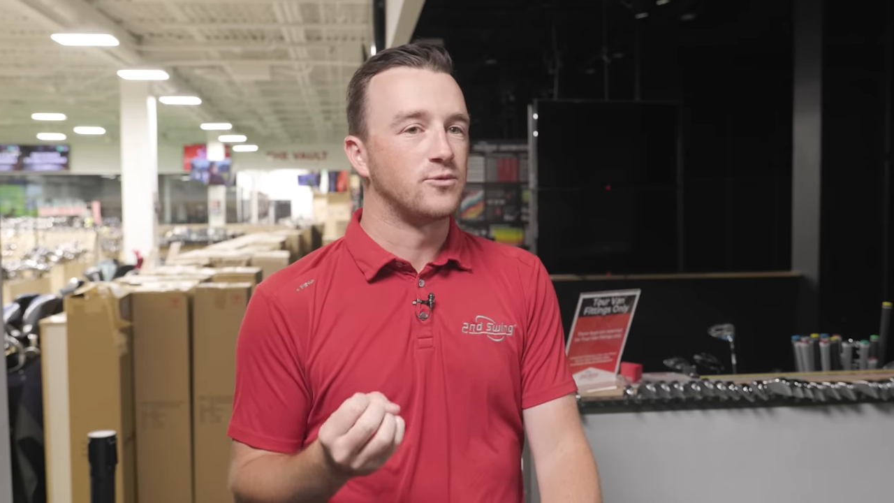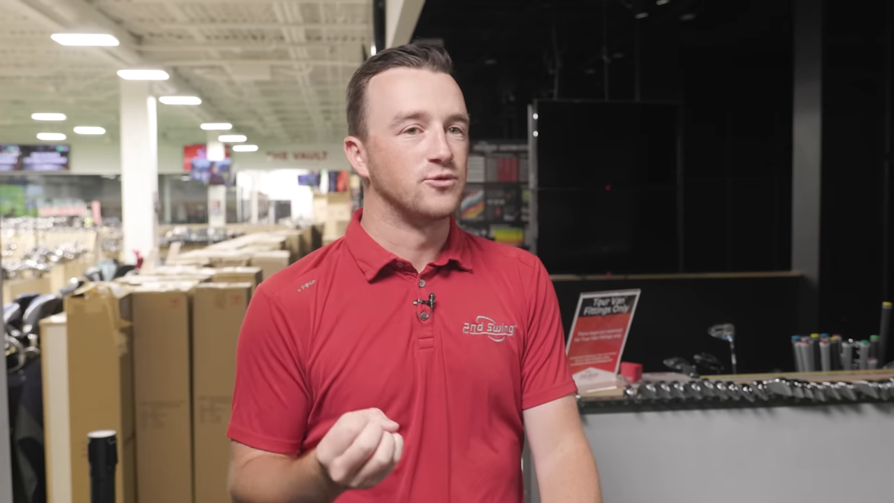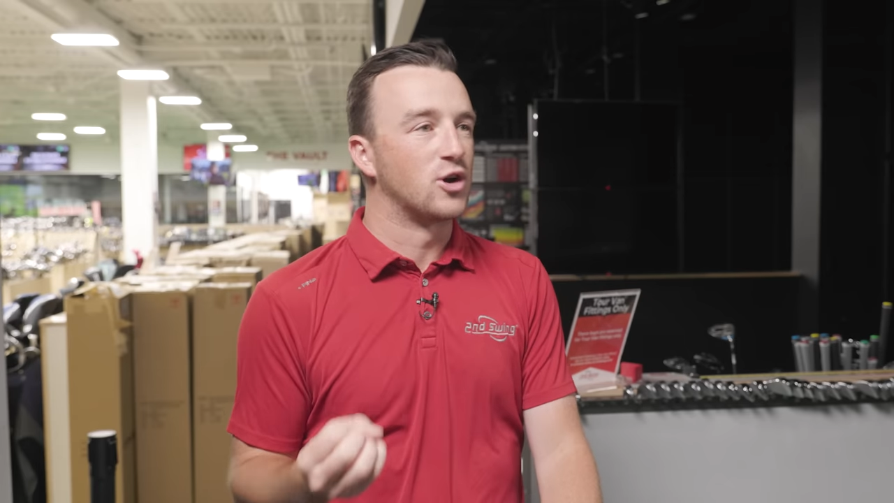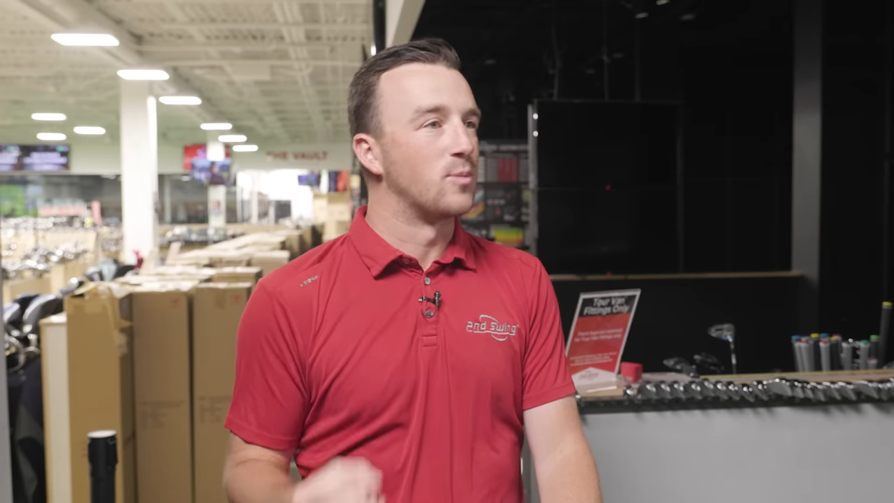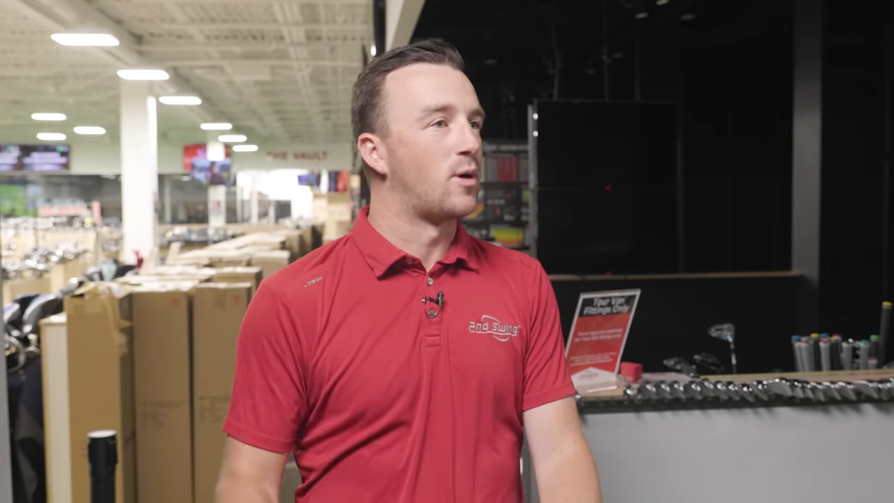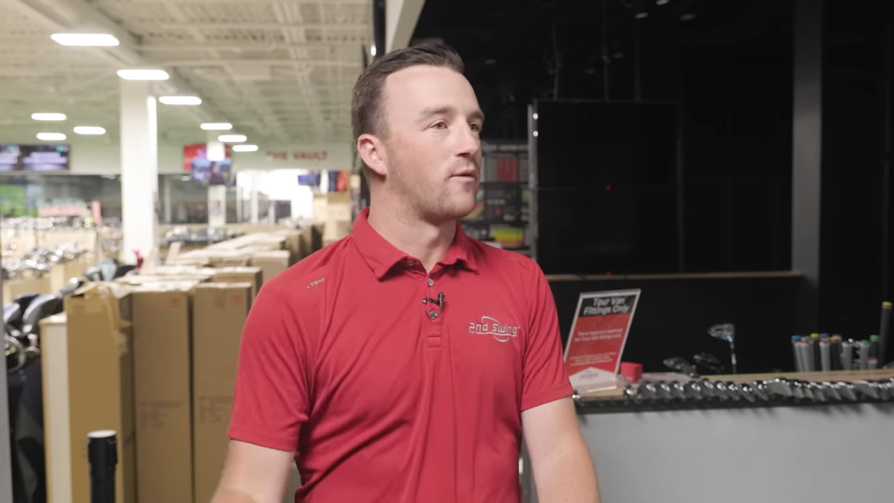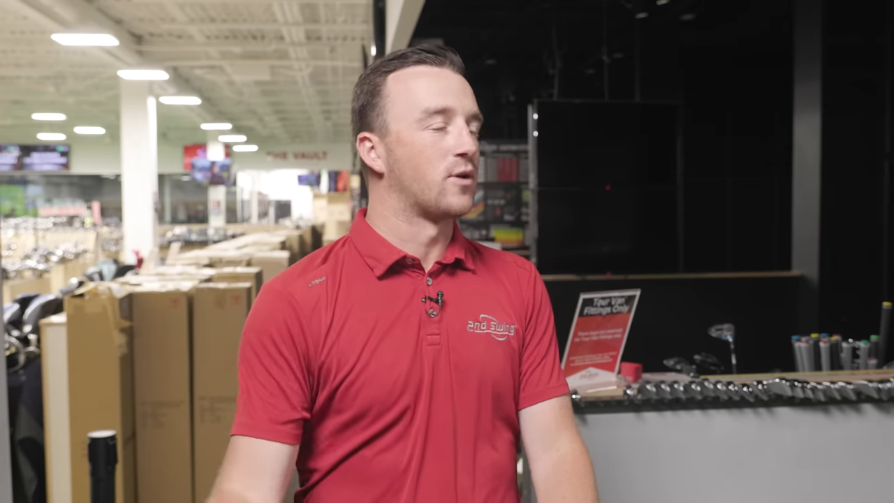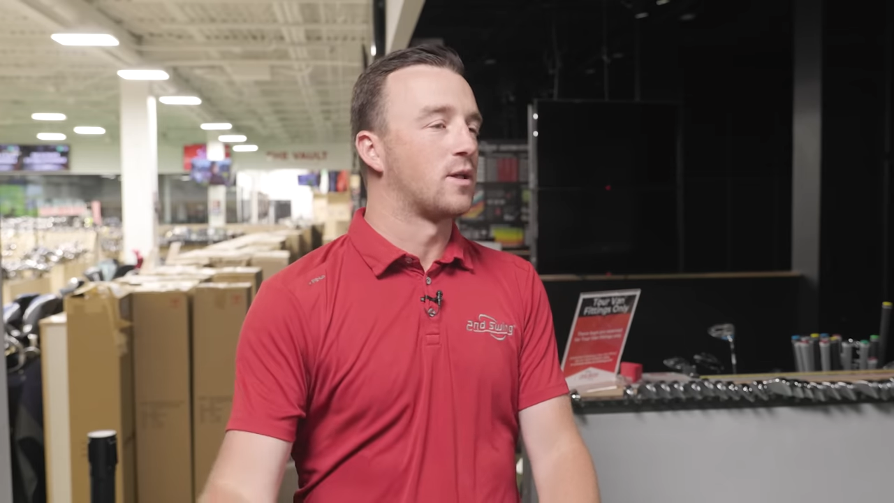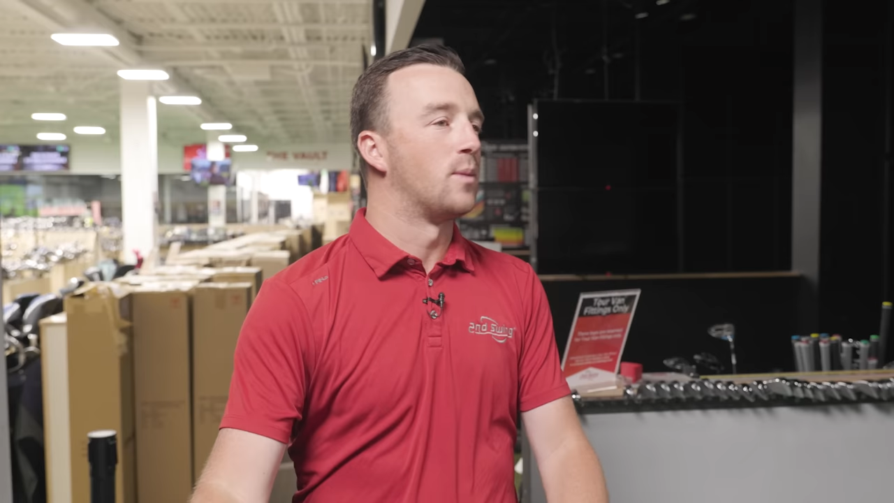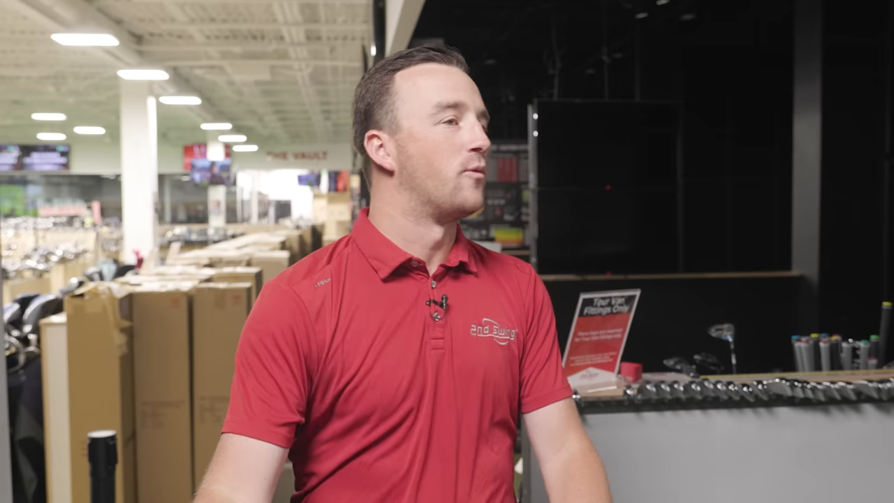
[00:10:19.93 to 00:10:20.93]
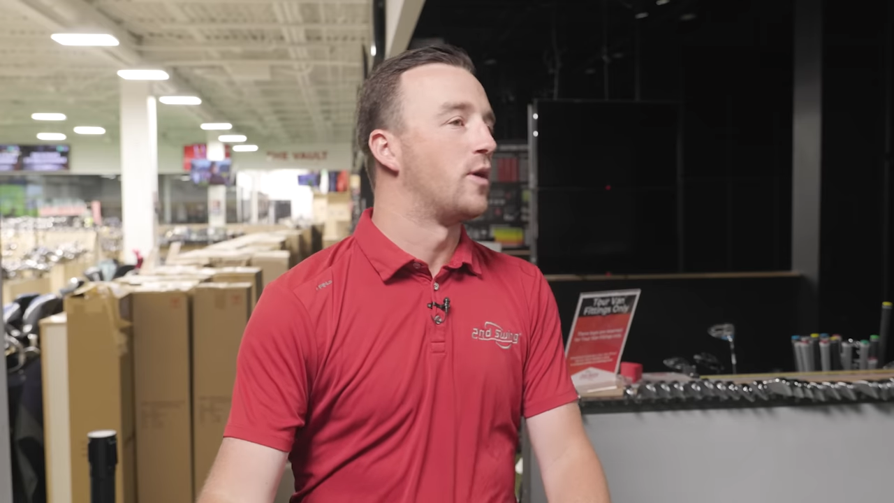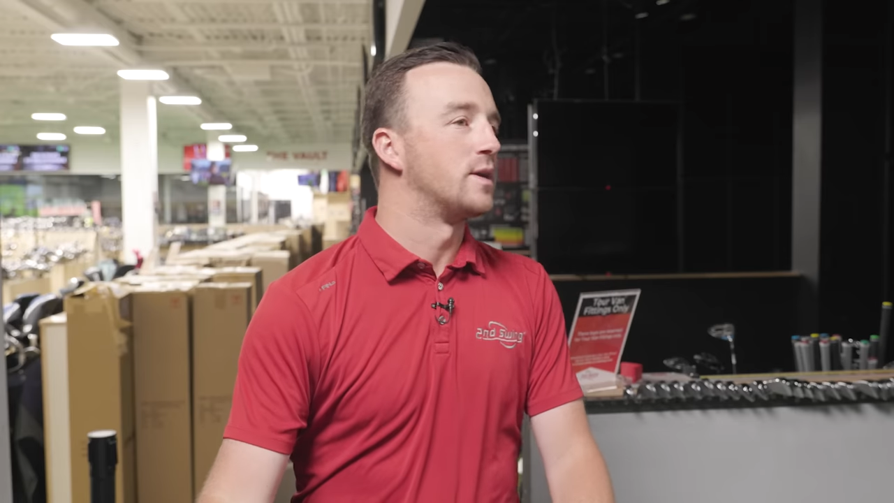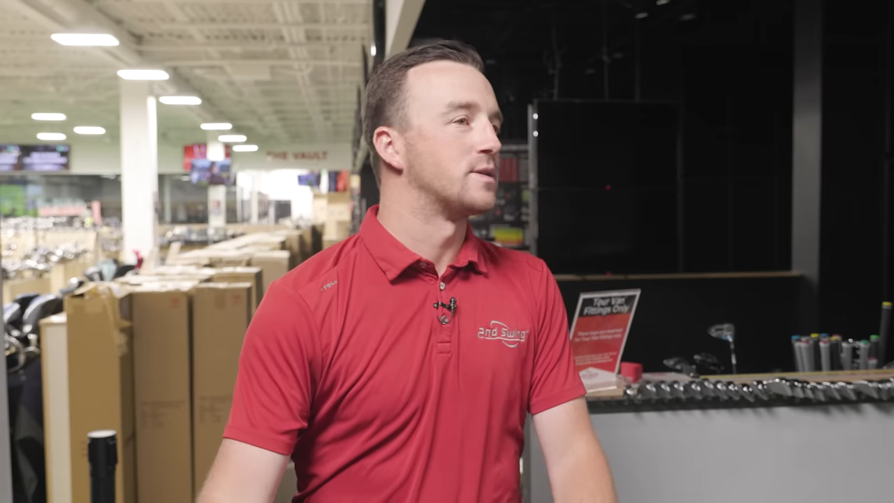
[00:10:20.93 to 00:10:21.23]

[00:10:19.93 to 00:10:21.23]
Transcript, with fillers: jump off the club right.